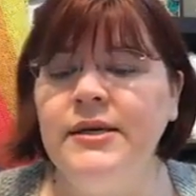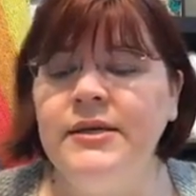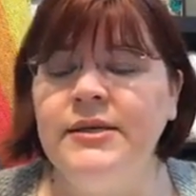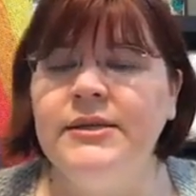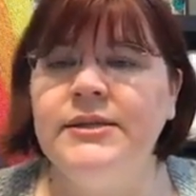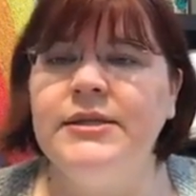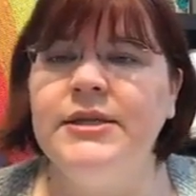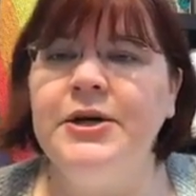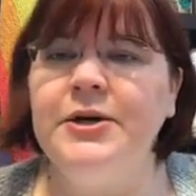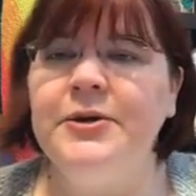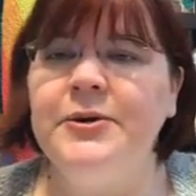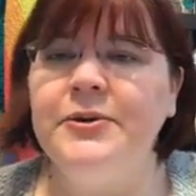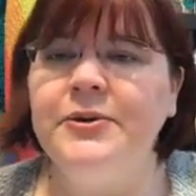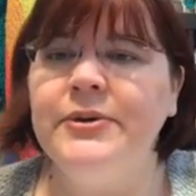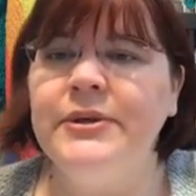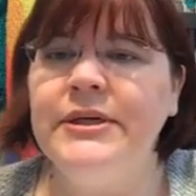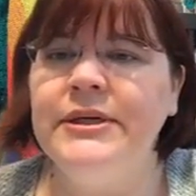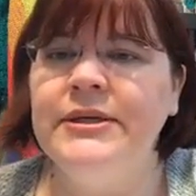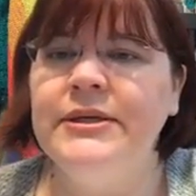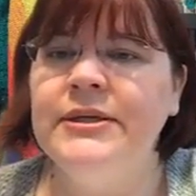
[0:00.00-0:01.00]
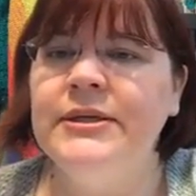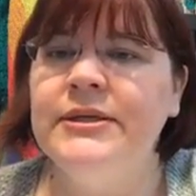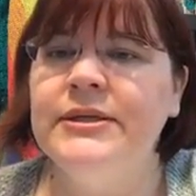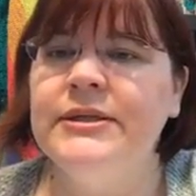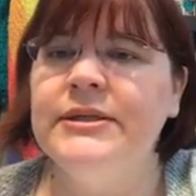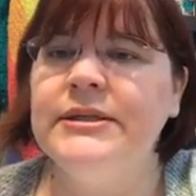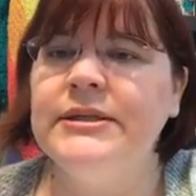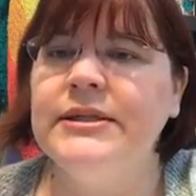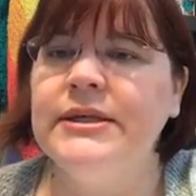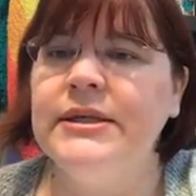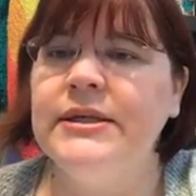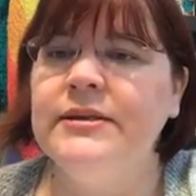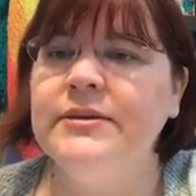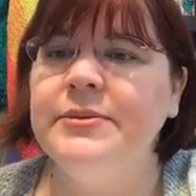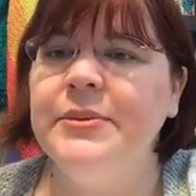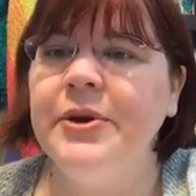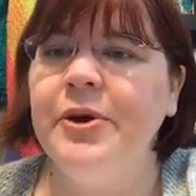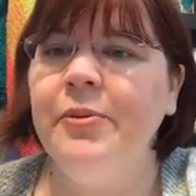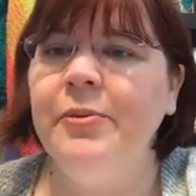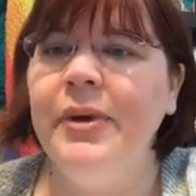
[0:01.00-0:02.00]
So let's see. I'm
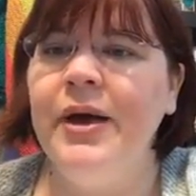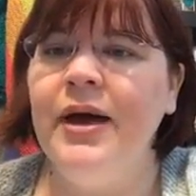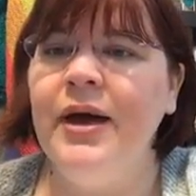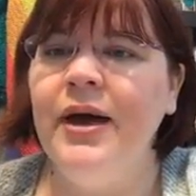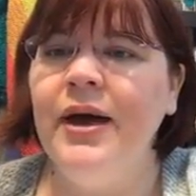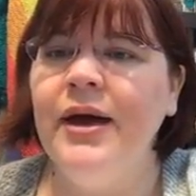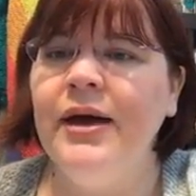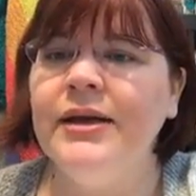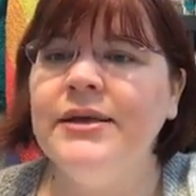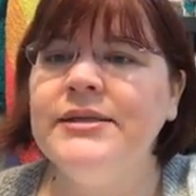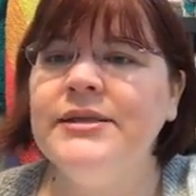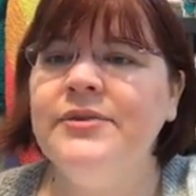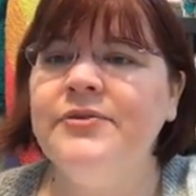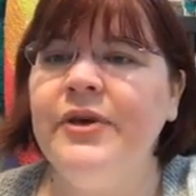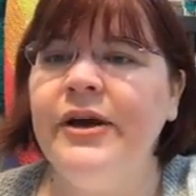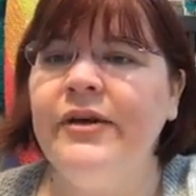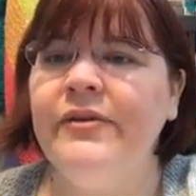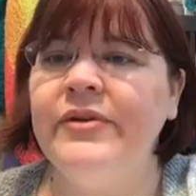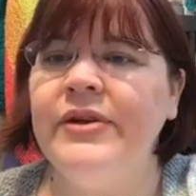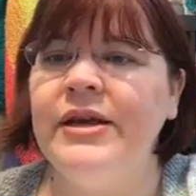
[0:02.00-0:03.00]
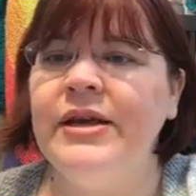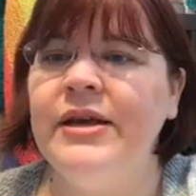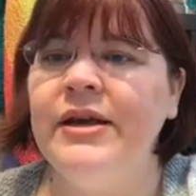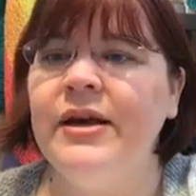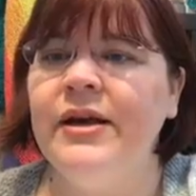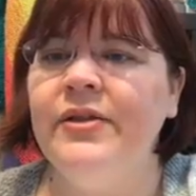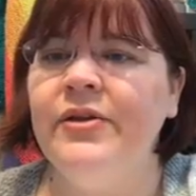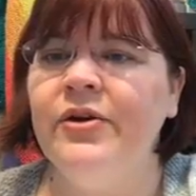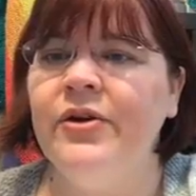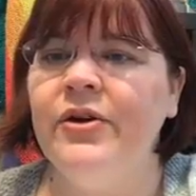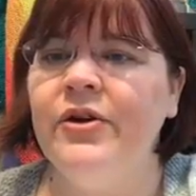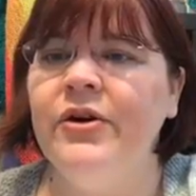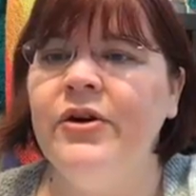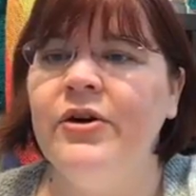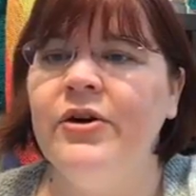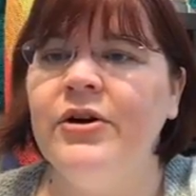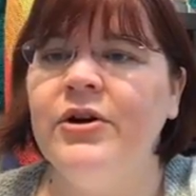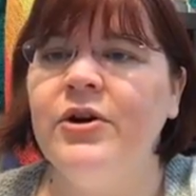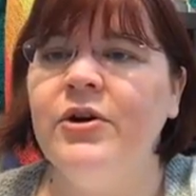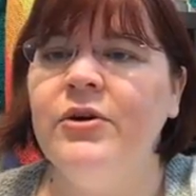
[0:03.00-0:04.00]
gonna go back see if I have any
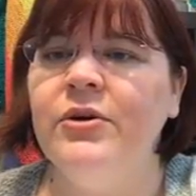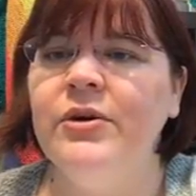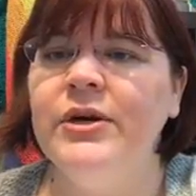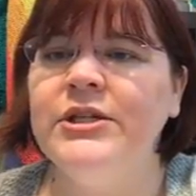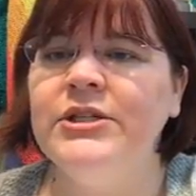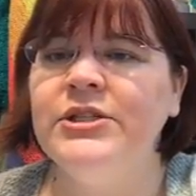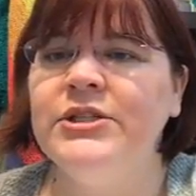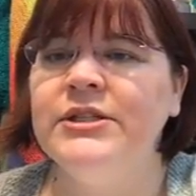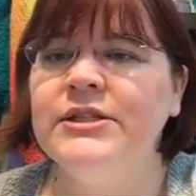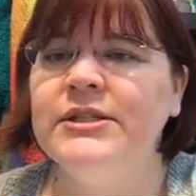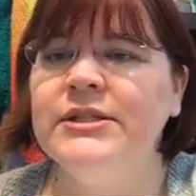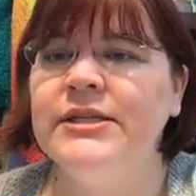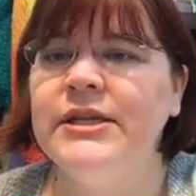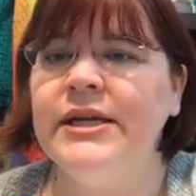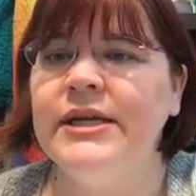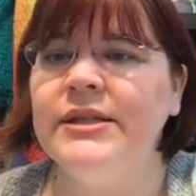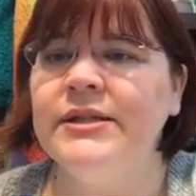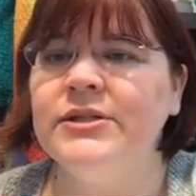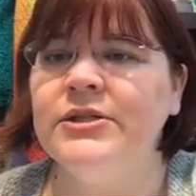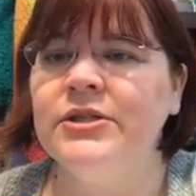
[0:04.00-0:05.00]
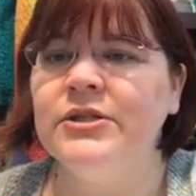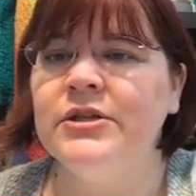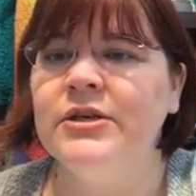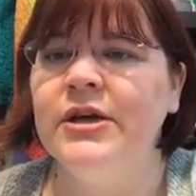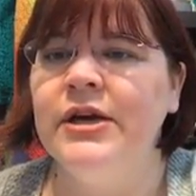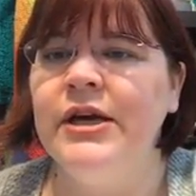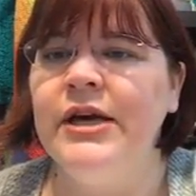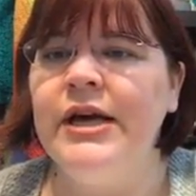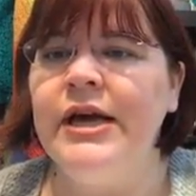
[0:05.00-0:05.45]
other questions. To answer.